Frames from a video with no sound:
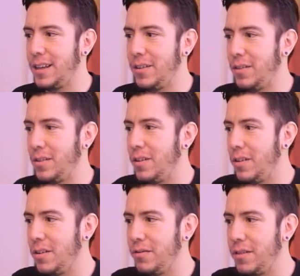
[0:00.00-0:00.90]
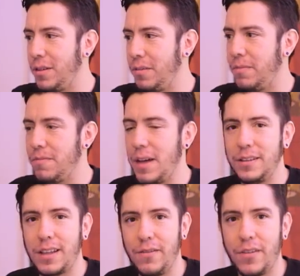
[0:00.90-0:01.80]
and then you don't know if the
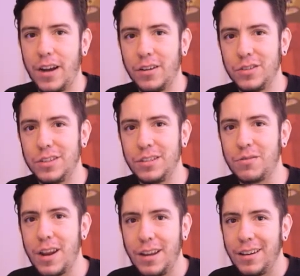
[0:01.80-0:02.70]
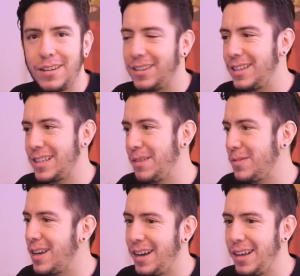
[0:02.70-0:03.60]
antivirus is running at the same
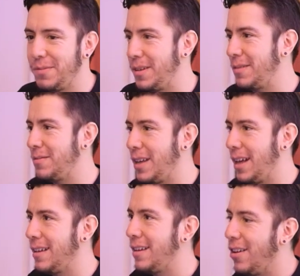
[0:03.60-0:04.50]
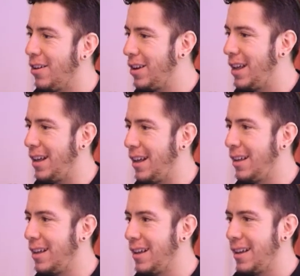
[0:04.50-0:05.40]
time, and yeah, not gonna